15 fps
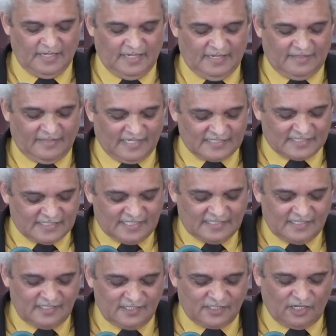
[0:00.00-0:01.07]
Thus,
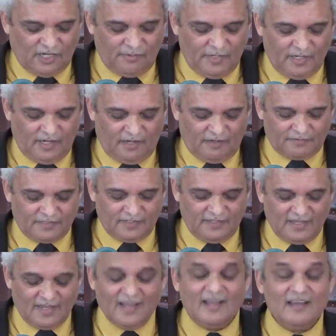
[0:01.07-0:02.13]
Satan is going after
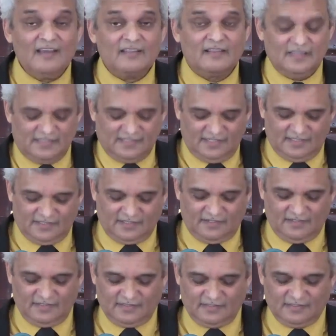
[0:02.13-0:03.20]
the earthly
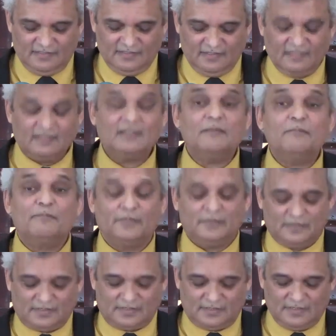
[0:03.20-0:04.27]
sanctuaries, the
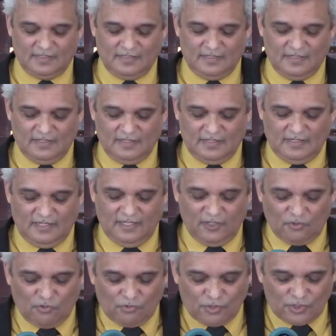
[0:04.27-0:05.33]
temples,
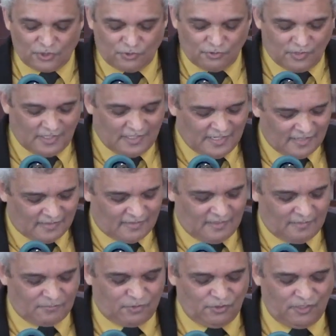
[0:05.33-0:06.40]
in order to get
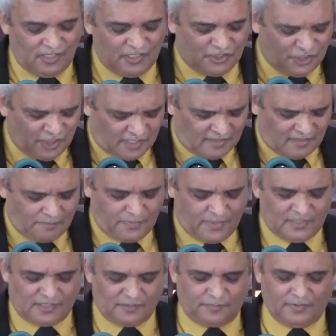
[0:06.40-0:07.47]
them to reject the
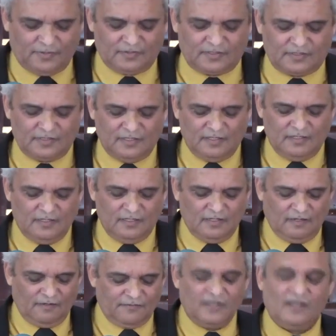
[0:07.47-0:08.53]
principles
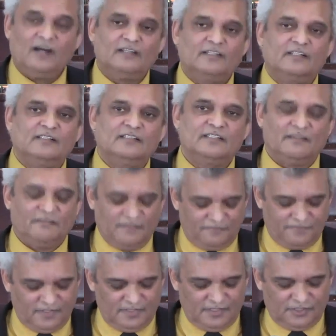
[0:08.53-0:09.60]
of the articles of
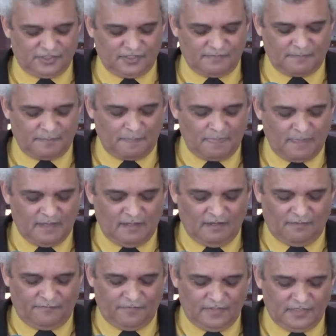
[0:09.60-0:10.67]

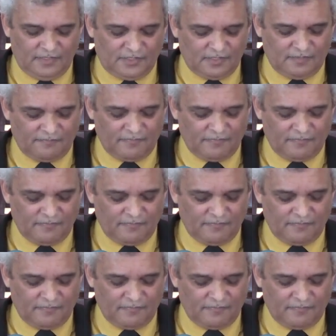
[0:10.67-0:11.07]
the furniture.